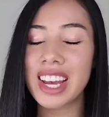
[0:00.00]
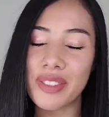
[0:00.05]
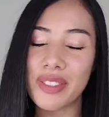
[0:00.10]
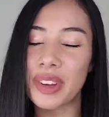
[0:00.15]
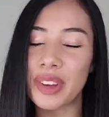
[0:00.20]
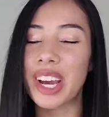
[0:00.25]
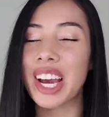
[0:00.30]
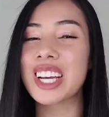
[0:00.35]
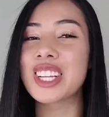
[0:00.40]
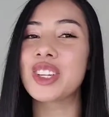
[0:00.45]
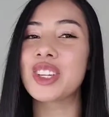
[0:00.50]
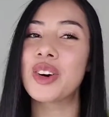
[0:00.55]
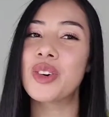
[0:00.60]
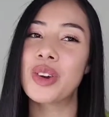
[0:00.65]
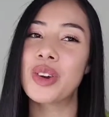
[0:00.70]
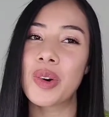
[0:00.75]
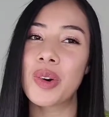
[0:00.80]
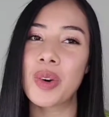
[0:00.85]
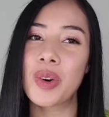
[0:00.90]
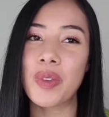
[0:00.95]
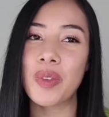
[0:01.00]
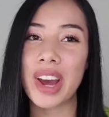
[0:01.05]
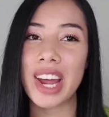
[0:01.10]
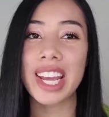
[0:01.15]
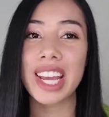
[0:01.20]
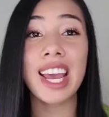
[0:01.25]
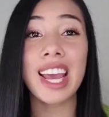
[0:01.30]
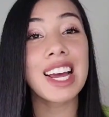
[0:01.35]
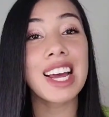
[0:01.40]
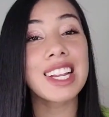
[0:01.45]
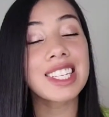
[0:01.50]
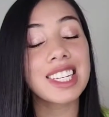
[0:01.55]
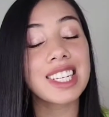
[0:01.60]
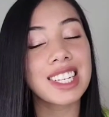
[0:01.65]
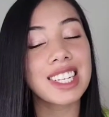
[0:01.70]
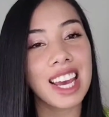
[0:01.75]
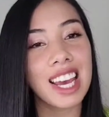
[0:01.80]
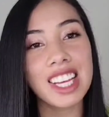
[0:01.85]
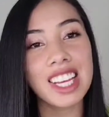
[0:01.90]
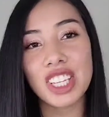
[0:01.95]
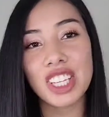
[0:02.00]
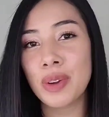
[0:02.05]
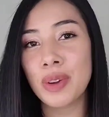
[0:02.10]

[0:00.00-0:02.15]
if you guys don't know already, and today is